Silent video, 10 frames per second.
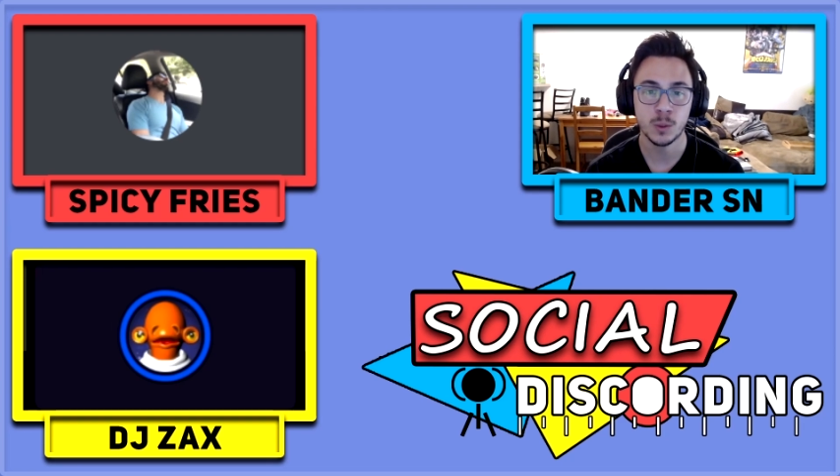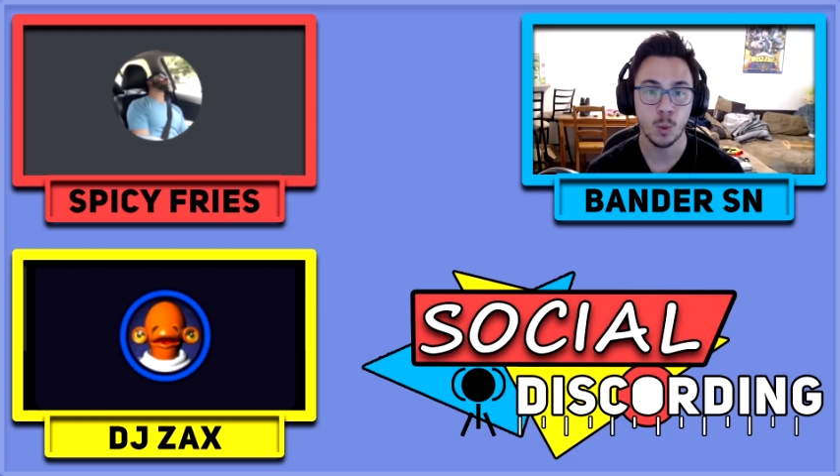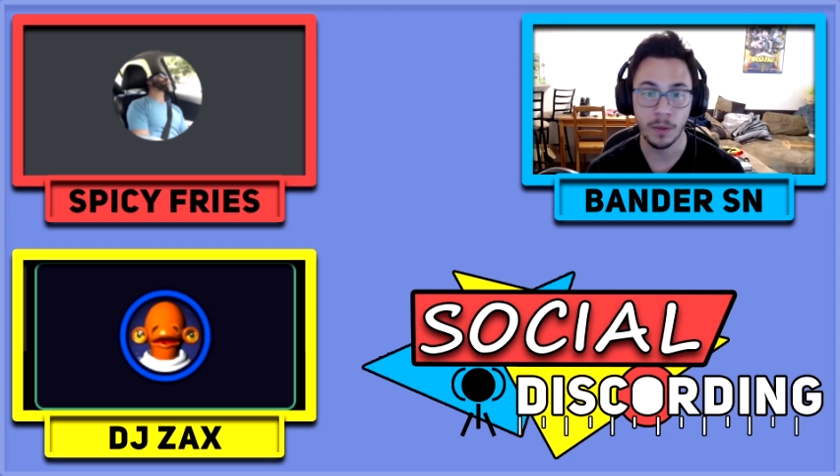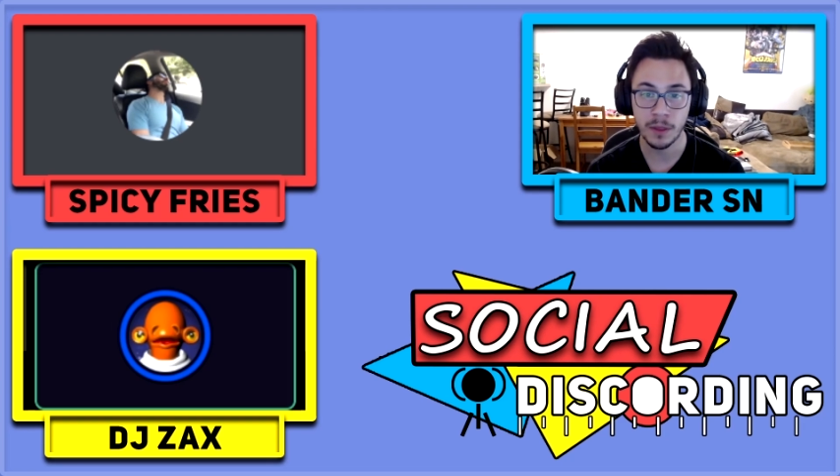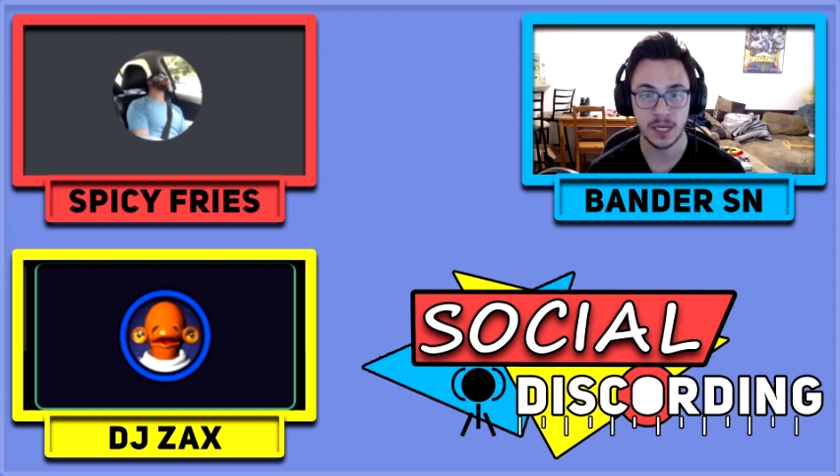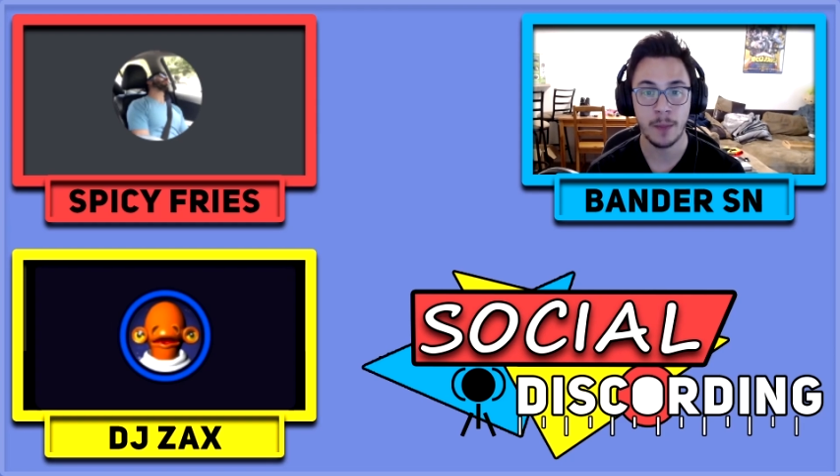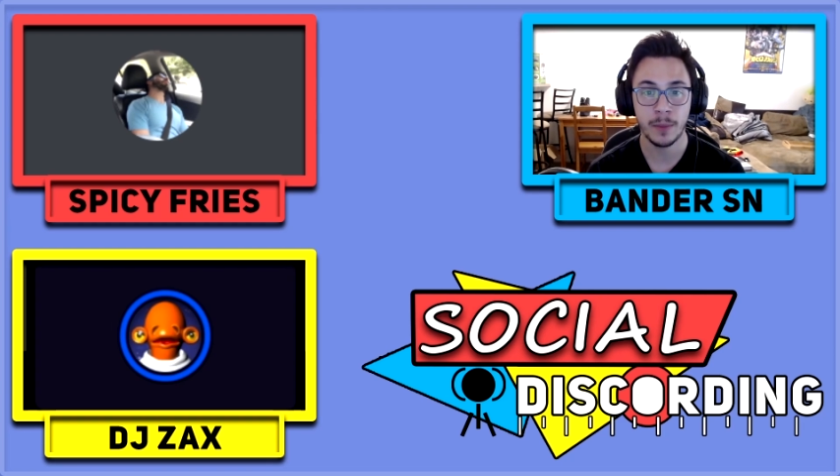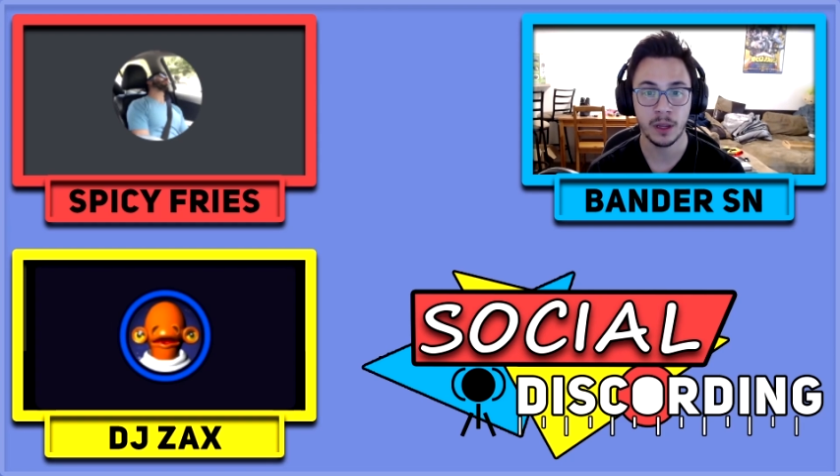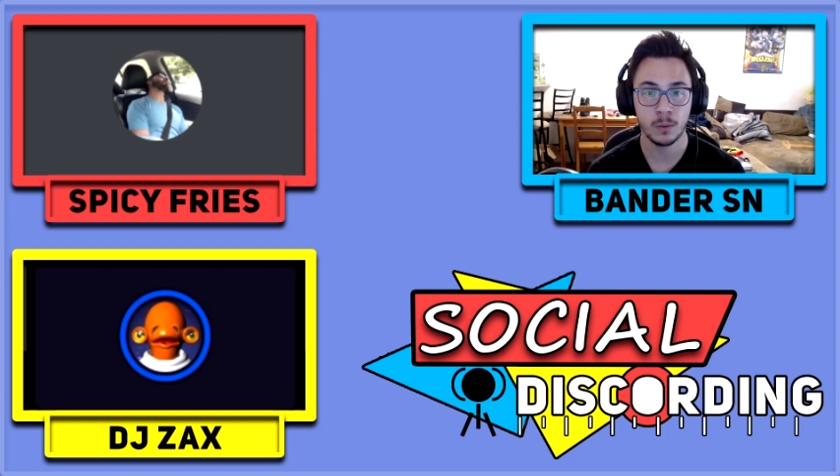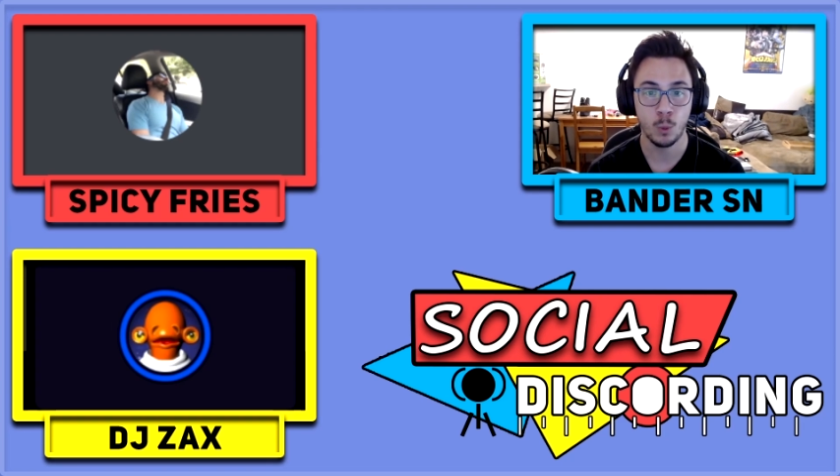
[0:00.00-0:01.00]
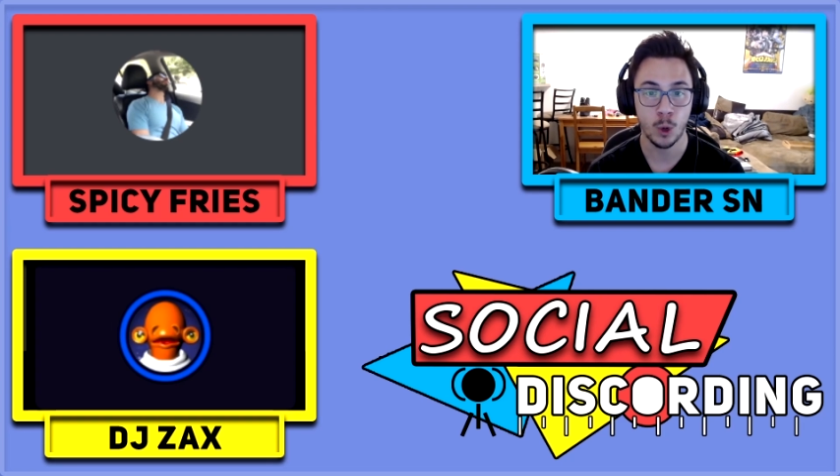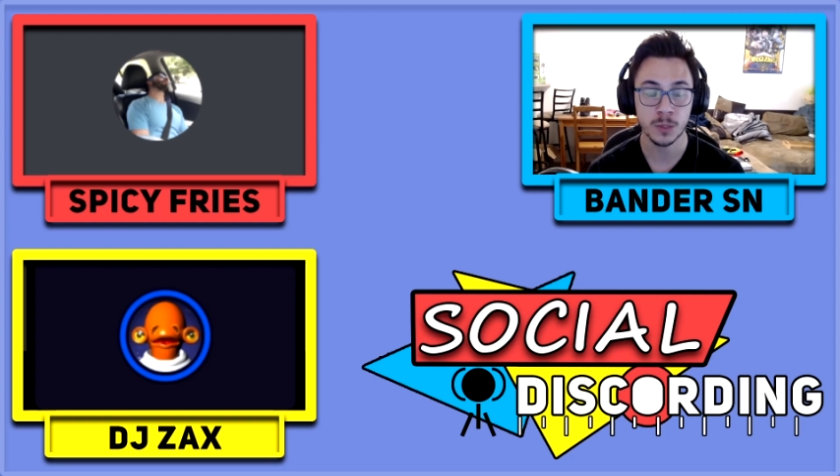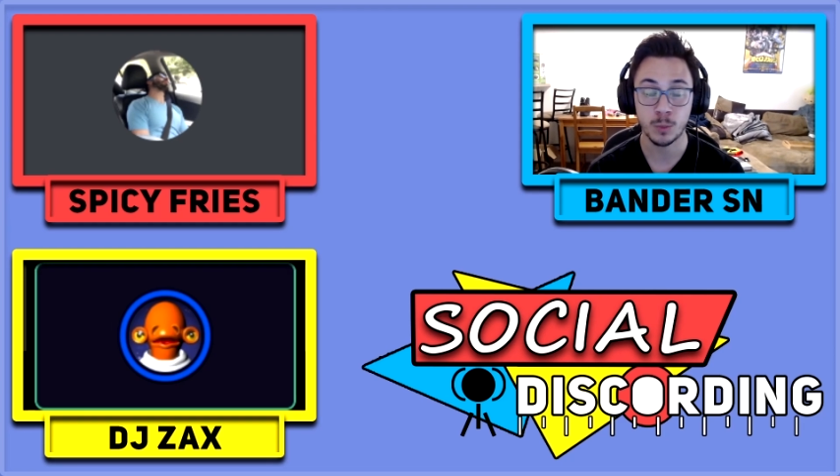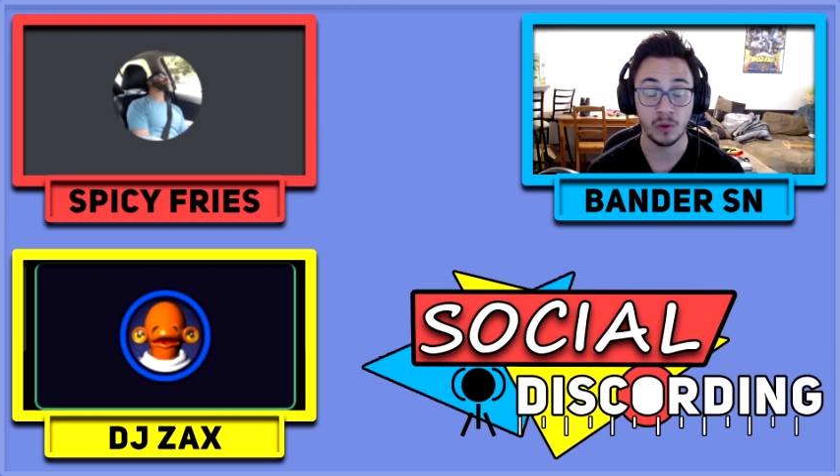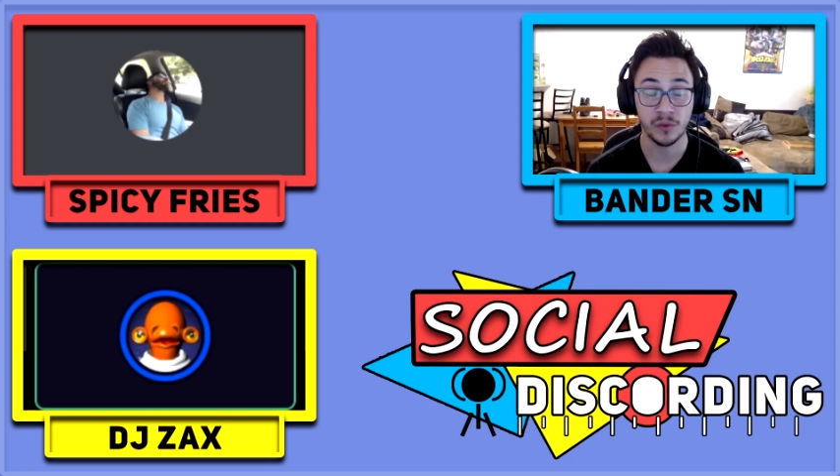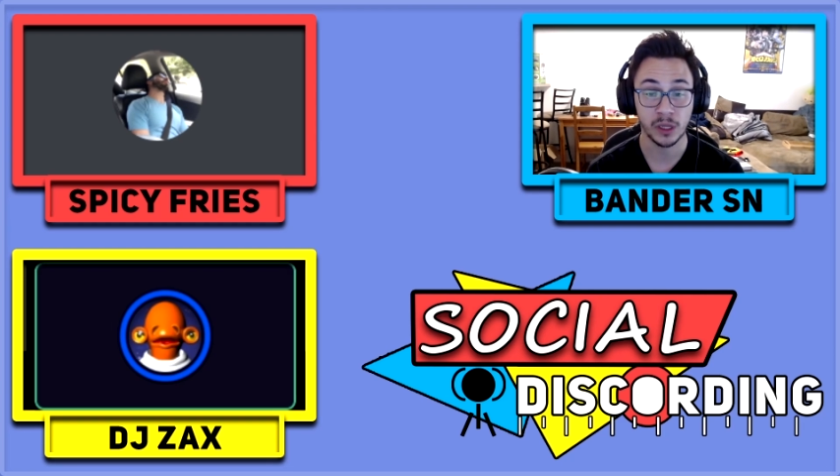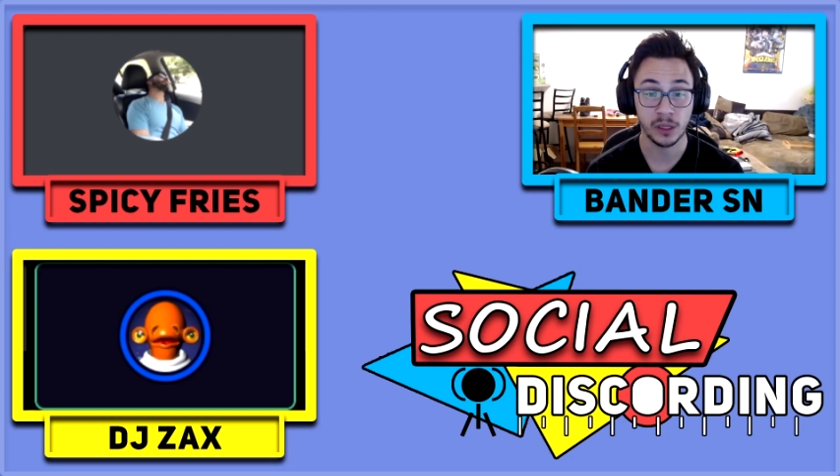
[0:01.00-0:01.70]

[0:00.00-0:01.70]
one, the timing works perfectly,